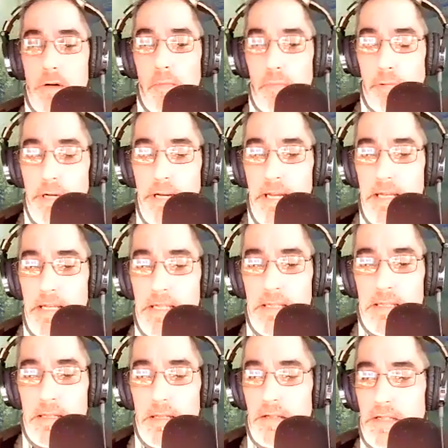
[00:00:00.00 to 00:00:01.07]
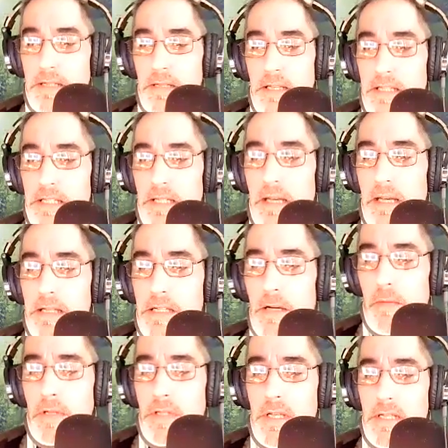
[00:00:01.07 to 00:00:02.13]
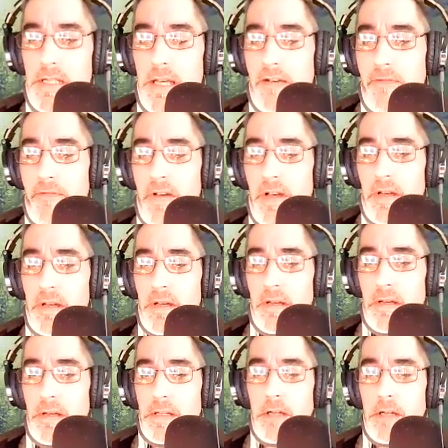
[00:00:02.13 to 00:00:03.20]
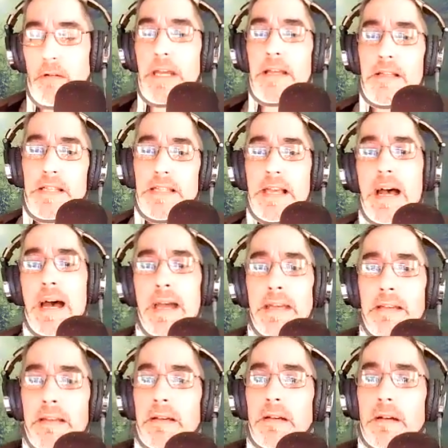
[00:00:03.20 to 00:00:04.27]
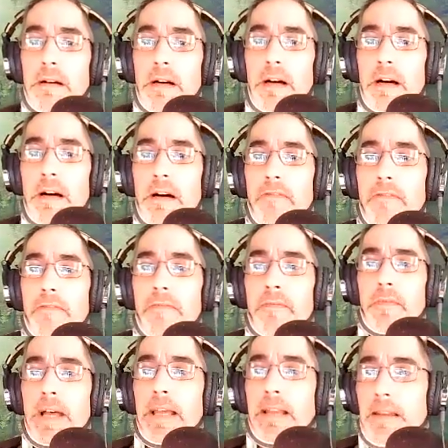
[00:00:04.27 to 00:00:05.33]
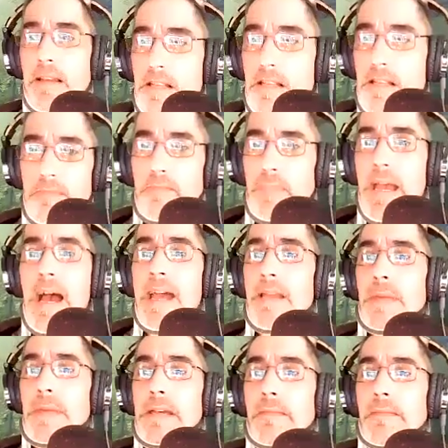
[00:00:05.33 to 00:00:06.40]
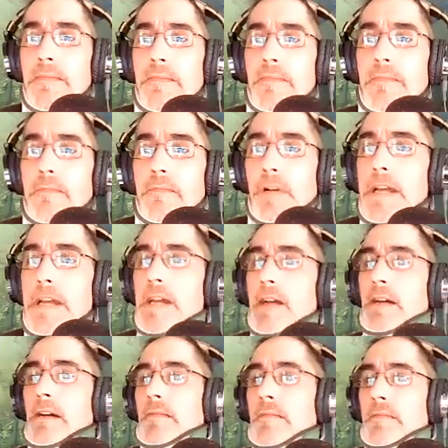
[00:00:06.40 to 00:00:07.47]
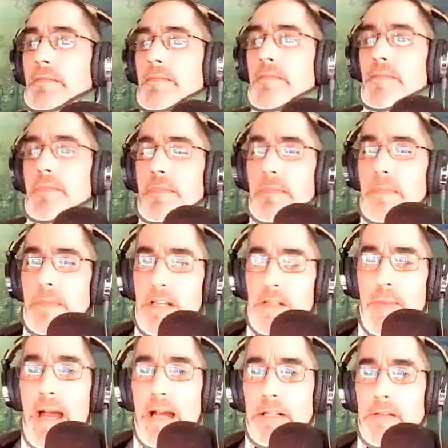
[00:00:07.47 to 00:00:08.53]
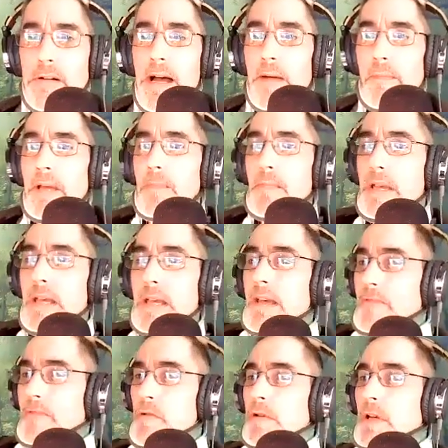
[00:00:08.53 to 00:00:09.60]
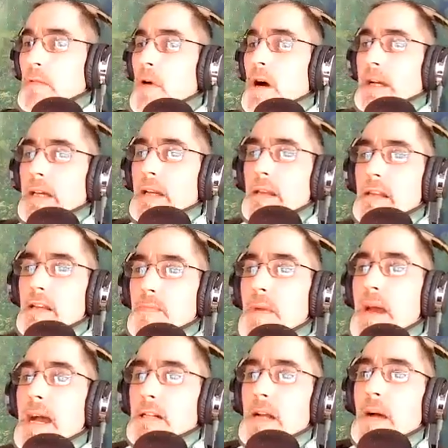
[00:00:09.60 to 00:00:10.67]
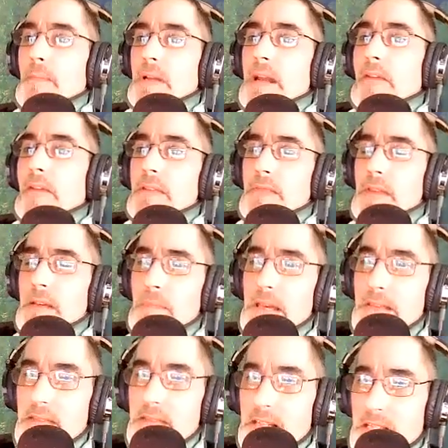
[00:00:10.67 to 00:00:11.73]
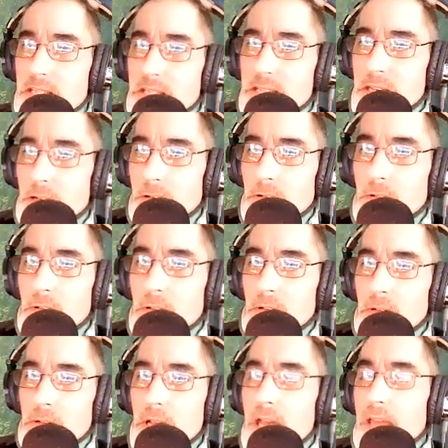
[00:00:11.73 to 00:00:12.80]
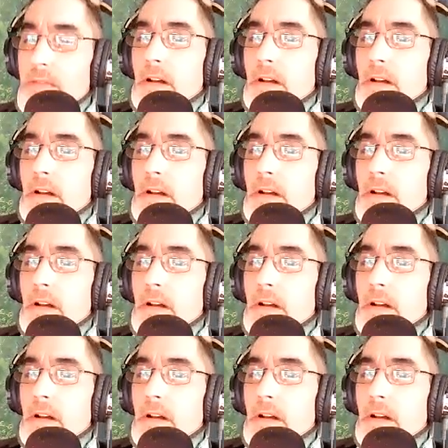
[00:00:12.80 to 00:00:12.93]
breeze. It's almost as if you're inside of like this behind me, right here, this backdrop. If you could walk into this backdrop and everything be this still, and